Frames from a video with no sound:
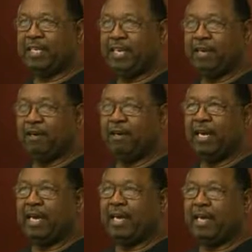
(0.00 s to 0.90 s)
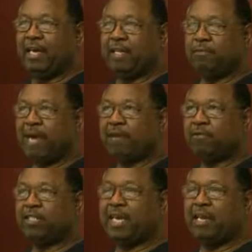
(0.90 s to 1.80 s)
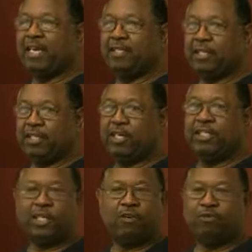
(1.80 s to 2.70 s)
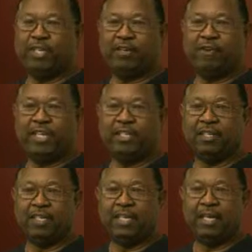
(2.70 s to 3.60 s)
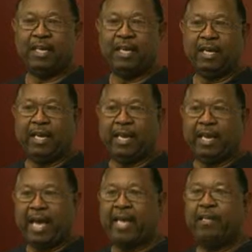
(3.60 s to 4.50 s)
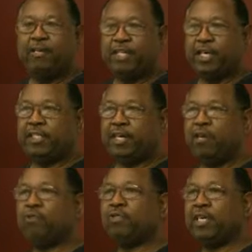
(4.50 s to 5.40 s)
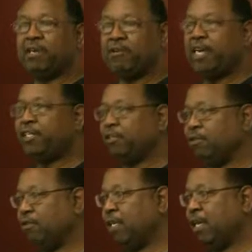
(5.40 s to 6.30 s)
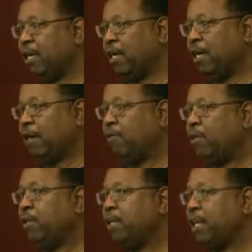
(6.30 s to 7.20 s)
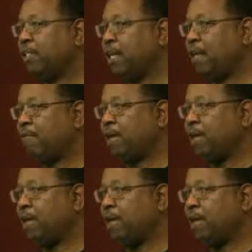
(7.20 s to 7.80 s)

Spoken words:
here, as Mike was saying, is to touch a whole generation. And how do you touch a whole generation? One of the things that